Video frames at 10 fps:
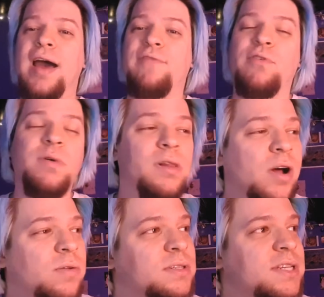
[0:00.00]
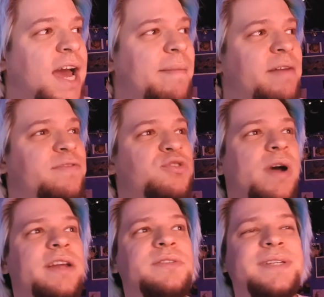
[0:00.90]
For a long time I've
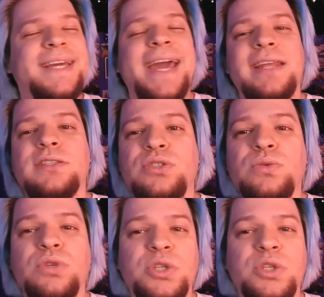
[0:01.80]
tried to get into